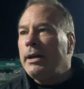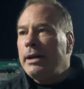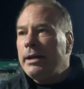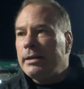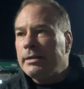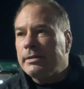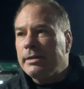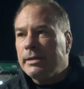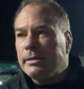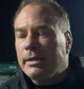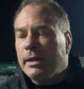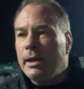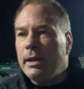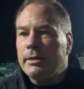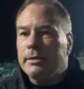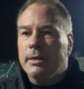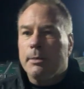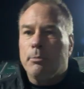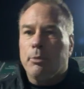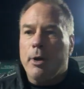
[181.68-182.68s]
it is. It's
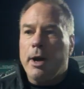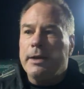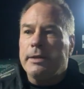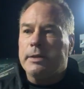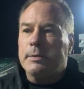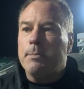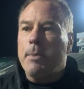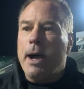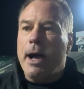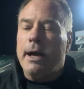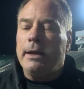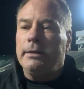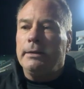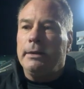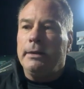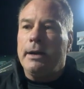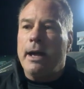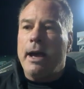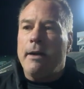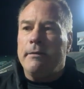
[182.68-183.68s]
it's a bright spot,
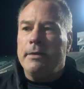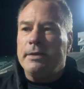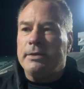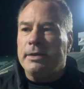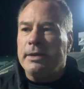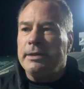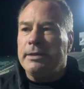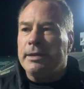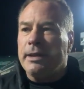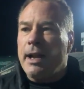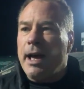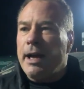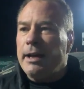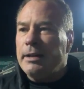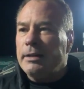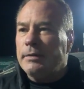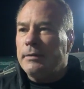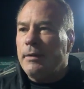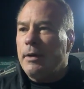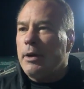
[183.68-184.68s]
and obviously tonight
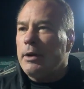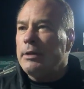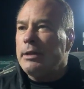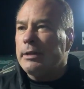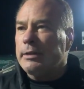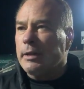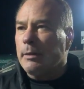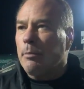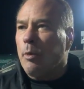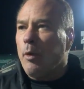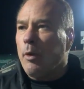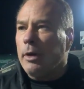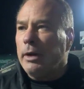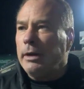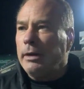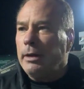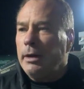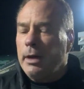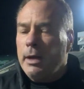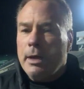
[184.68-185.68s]
is very
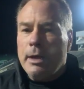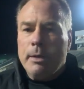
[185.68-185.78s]
disappointing,